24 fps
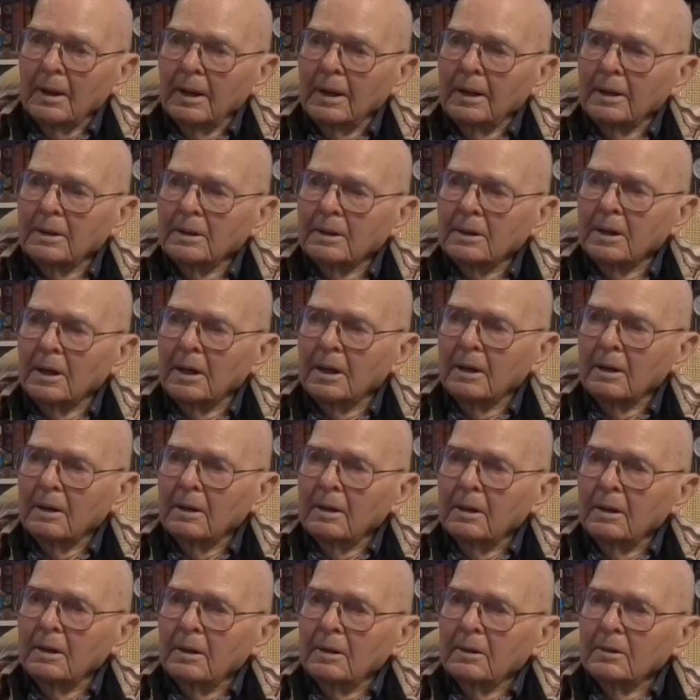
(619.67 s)
And uh,
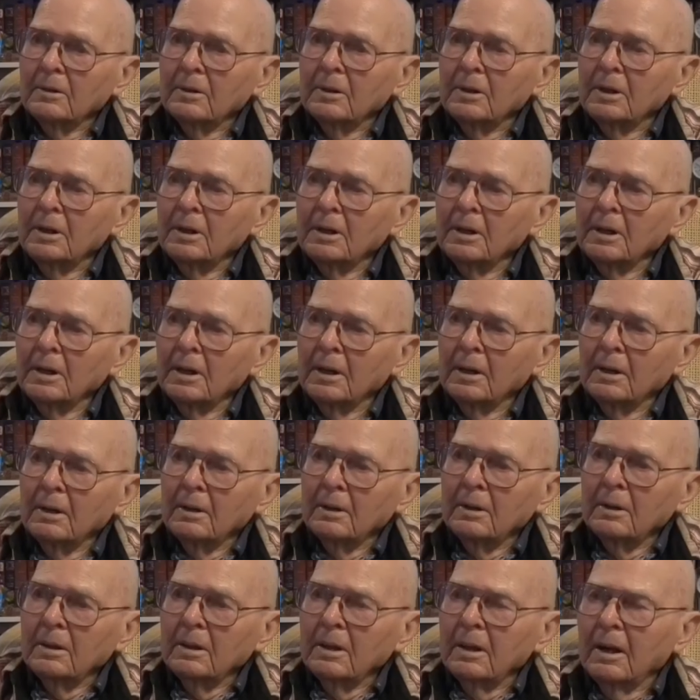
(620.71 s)
the uh,
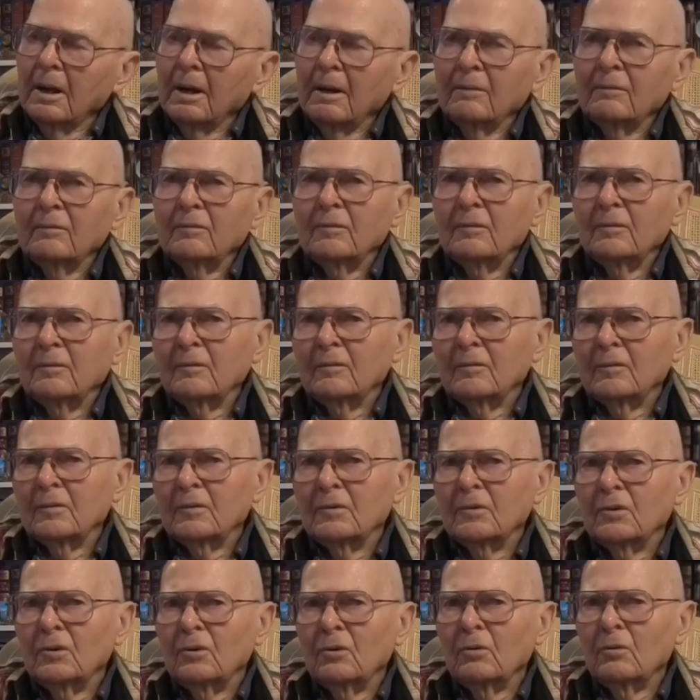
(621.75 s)
I
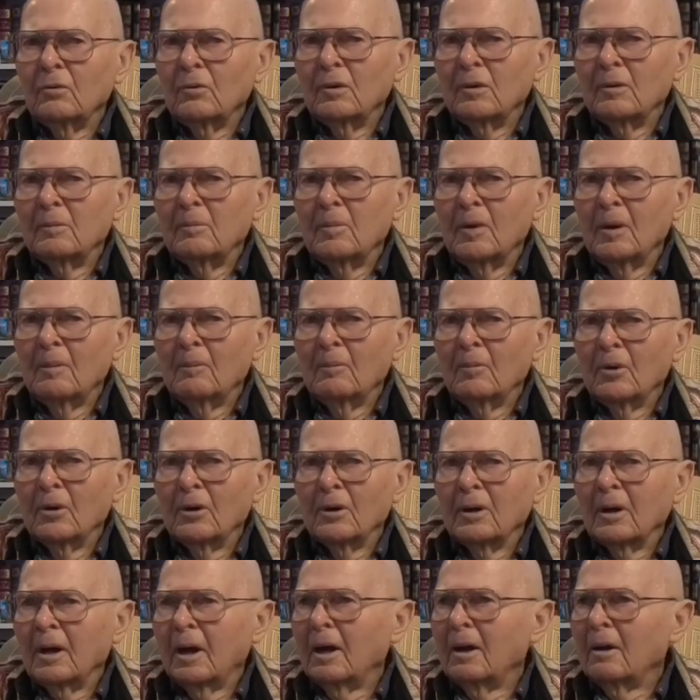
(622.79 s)
don't remember
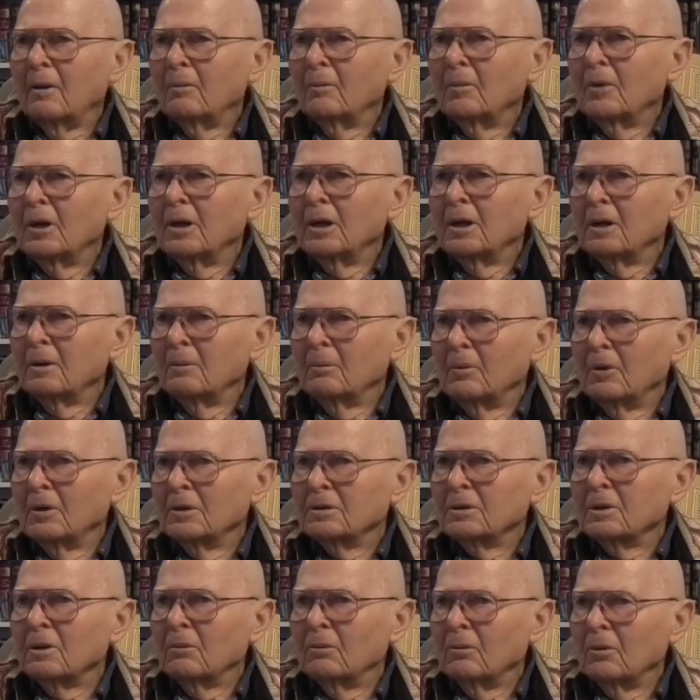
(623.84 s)
how many, but
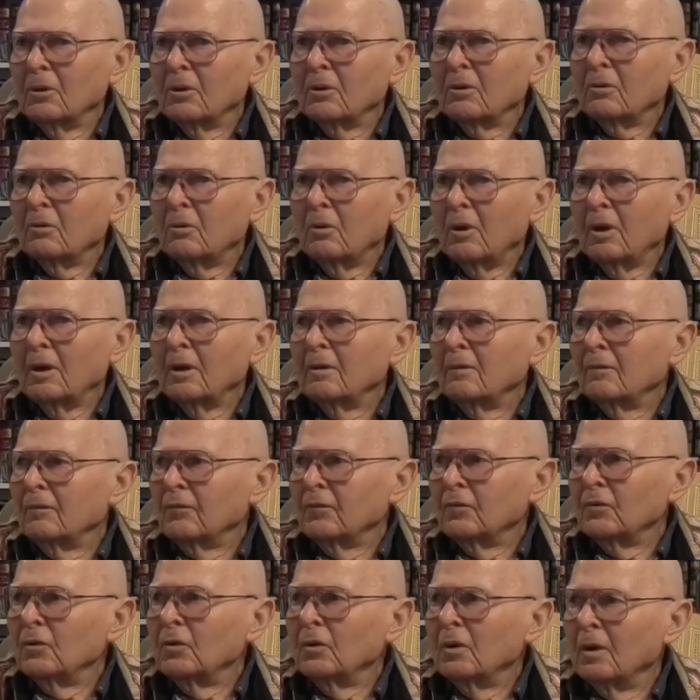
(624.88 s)
there were quite a
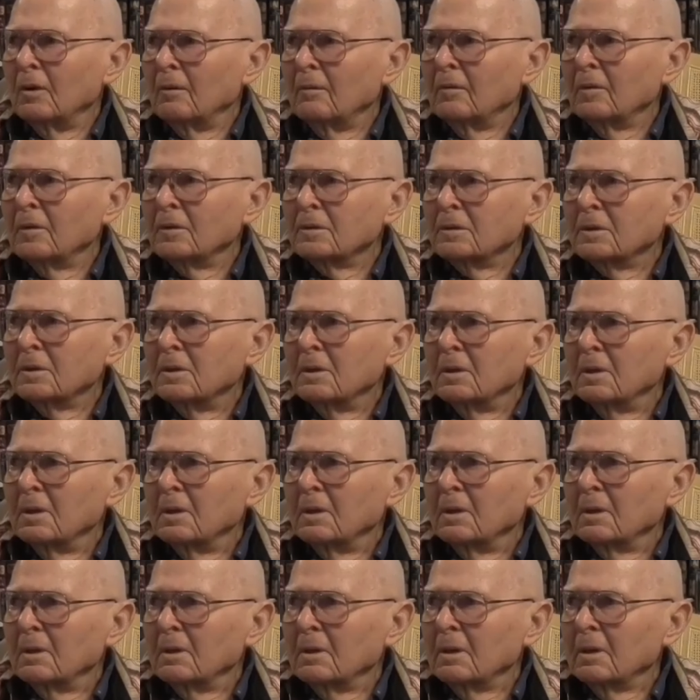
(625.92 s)
few of us
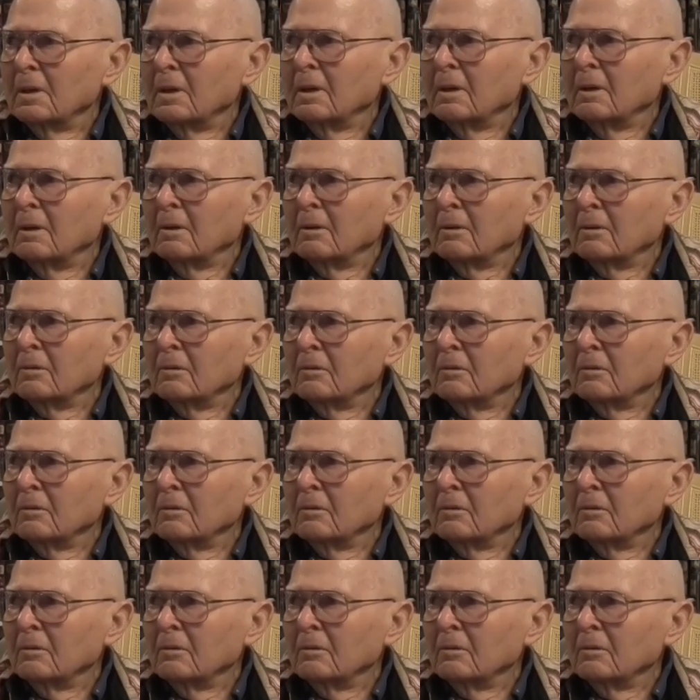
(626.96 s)
uh,